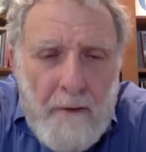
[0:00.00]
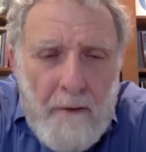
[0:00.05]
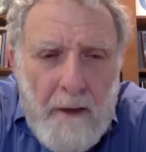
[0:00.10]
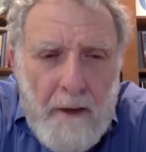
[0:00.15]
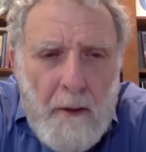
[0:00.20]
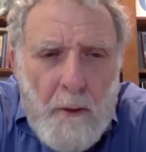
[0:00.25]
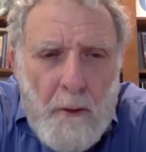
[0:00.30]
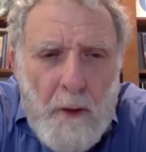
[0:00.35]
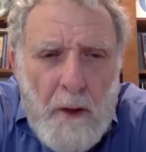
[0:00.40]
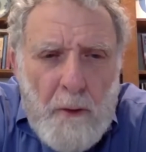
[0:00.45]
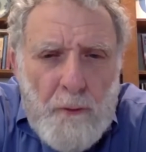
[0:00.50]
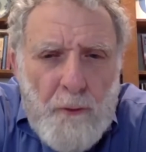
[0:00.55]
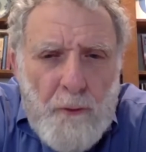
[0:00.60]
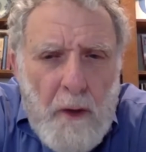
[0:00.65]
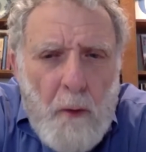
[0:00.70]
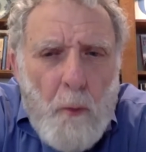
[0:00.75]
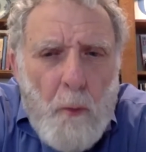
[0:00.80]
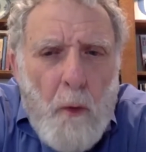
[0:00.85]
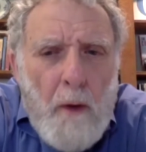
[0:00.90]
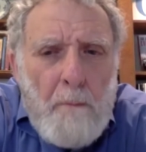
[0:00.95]
after it, it
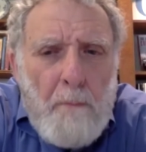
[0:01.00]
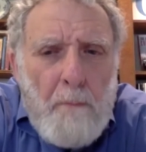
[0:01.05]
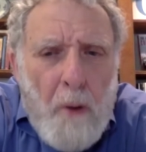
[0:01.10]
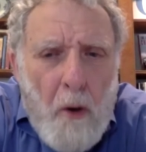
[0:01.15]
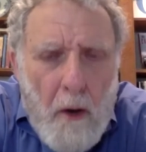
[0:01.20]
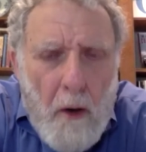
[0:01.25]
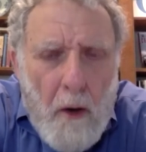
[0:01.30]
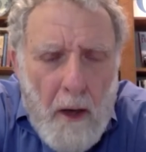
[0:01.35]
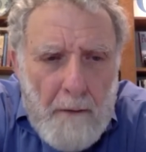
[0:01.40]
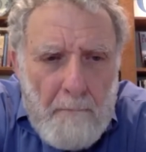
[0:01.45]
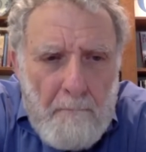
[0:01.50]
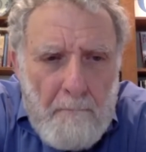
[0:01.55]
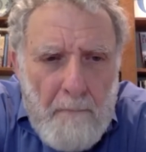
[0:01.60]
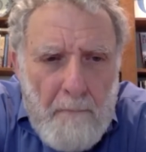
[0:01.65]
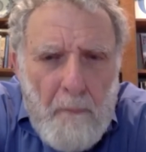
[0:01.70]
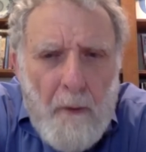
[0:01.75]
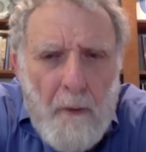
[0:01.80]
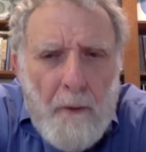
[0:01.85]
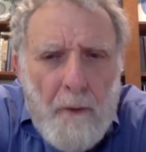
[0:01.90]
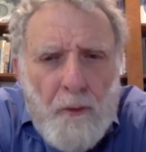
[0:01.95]
was really one part.
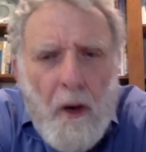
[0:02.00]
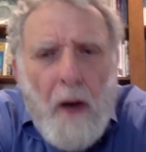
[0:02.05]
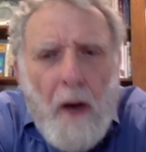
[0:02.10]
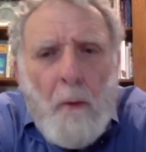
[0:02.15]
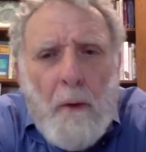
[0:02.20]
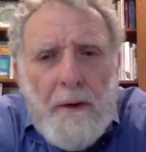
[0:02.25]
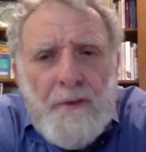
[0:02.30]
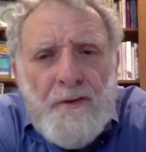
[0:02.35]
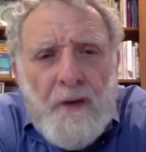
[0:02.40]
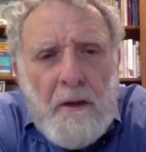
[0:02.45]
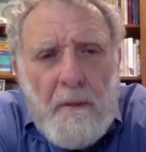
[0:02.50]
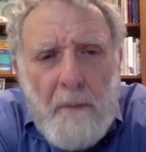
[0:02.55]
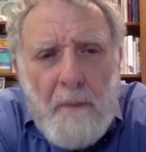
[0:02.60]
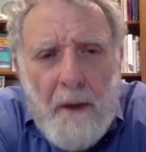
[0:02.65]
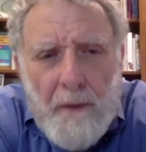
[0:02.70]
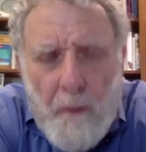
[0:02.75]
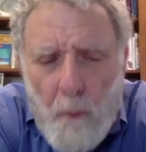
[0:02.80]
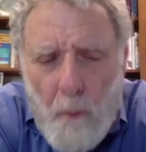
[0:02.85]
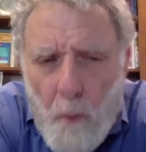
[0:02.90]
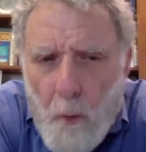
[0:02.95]
Remember, the trial wasn't
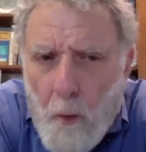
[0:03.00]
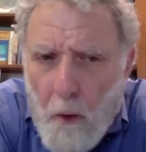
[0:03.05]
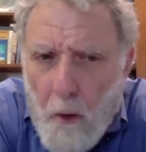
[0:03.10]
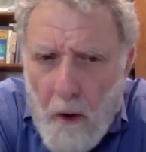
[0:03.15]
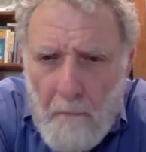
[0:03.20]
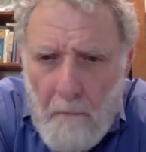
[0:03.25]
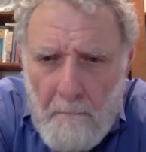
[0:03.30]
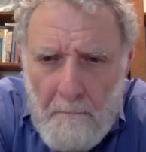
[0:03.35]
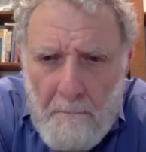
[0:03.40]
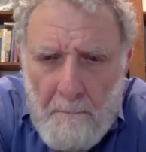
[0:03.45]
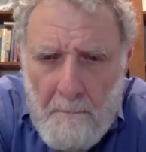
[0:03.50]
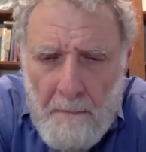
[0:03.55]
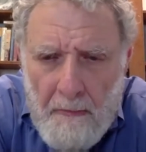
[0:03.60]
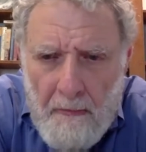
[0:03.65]
just about the war.